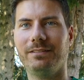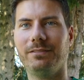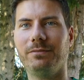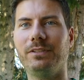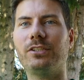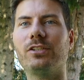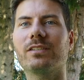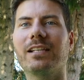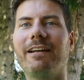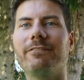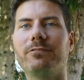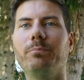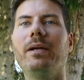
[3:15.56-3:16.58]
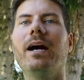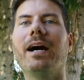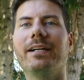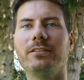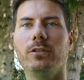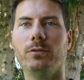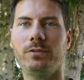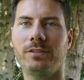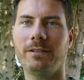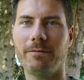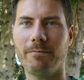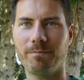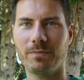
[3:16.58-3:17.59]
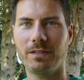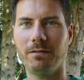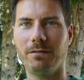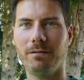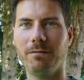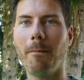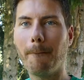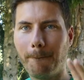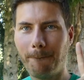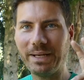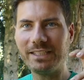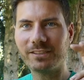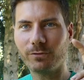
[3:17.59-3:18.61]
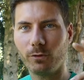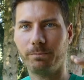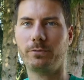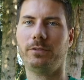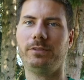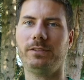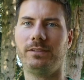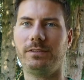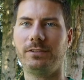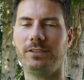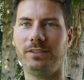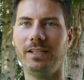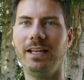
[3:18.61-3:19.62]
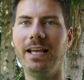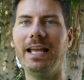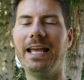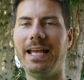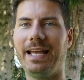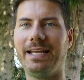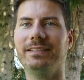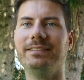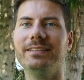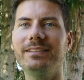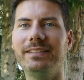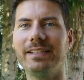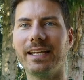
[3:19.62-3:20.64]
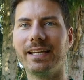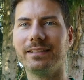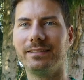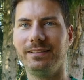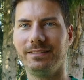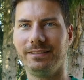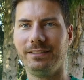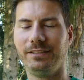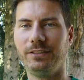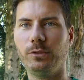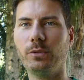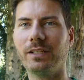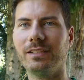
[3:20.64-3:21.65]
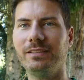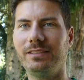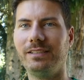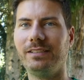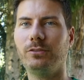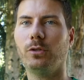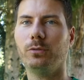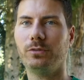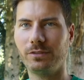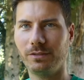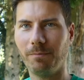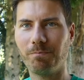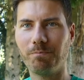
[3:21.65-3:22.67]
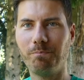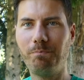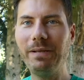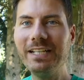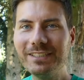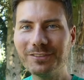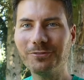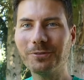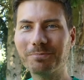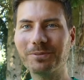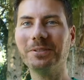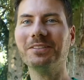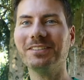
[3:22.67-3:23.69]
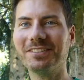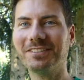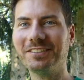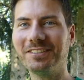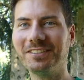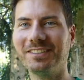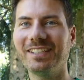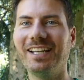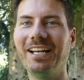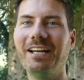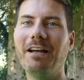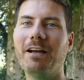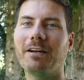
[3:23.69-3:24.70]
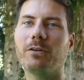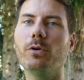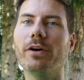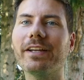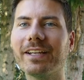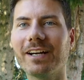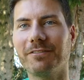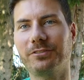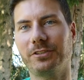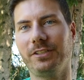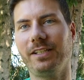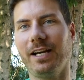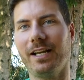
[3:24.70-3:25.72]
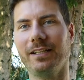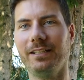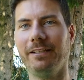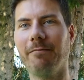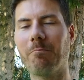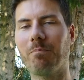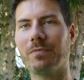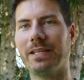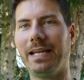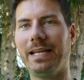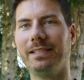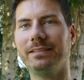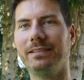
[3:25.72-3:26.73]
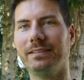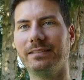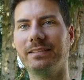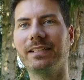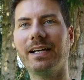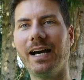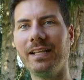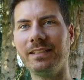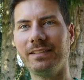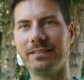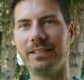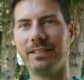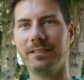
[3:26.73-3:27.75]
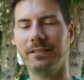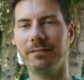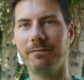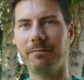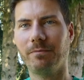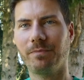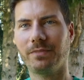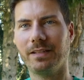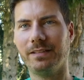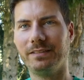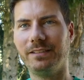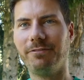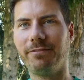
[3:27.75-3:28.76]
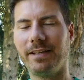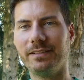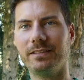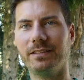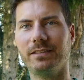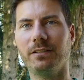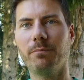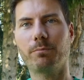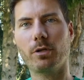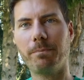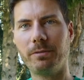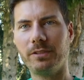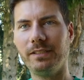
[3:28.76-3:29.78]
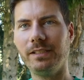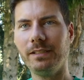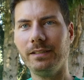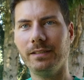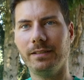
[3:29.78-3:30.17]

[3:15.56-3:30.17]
which is left behind those peaceful protesters. And in the end, you can see those peaceful protesters going after Kyle. And the Kyle there defended property